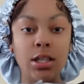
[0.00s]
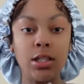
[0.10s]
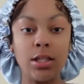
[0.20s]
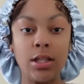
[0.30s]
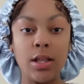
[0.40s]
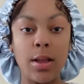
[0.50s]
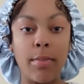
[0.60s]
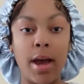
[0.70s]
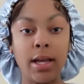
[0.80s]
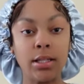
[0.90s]
is the
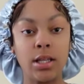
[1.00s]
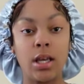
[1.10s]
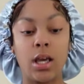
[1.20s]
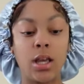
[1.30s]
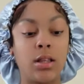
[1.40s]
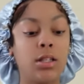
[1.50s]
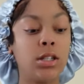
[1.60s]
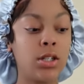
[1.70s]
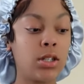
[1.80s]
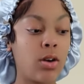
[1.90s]
basket. This
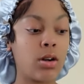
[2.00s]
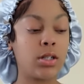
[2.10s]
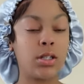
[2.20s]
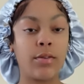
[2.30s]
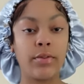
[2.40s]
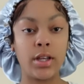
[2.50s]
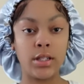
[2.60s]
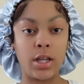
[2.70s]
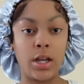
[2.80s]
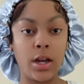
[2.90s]
is just all the stuff
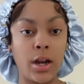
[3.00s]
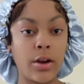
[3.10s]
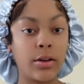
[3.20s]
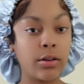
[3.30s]
that's in there.